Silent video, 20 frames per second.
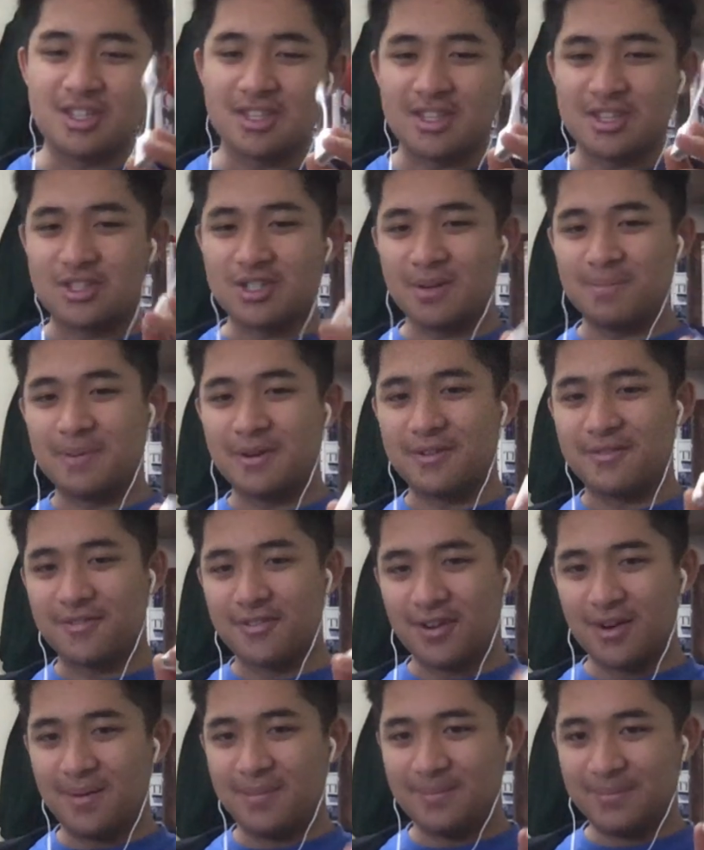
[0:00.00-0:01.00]
the topic
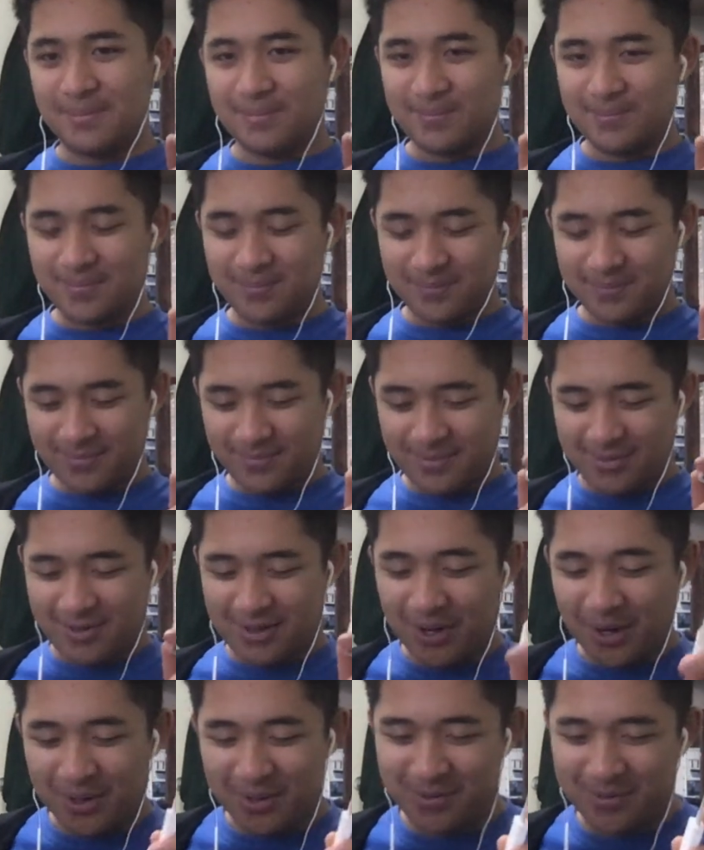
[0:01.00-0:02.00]
from
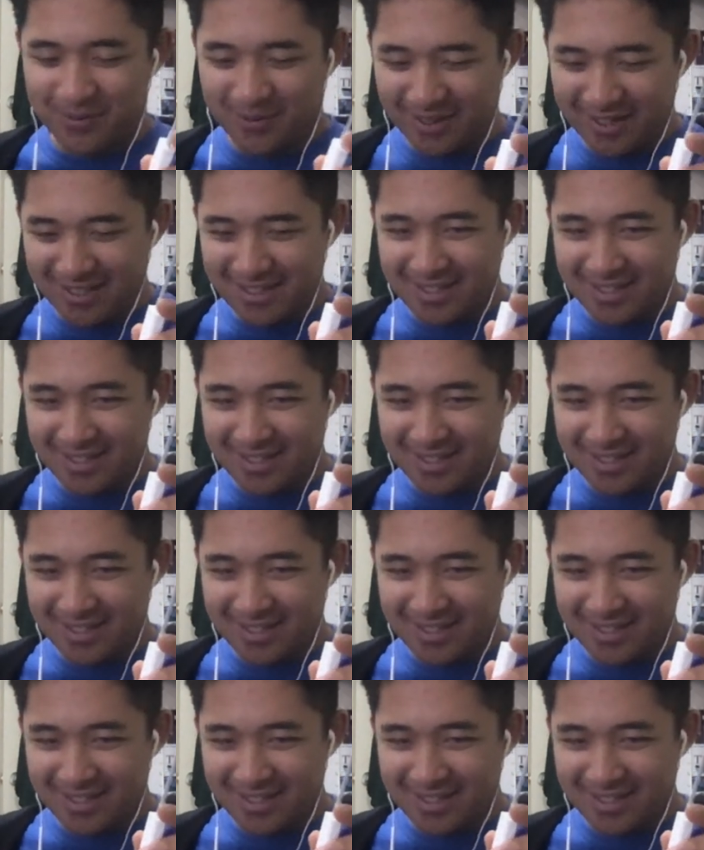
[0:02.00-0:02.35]
COVID.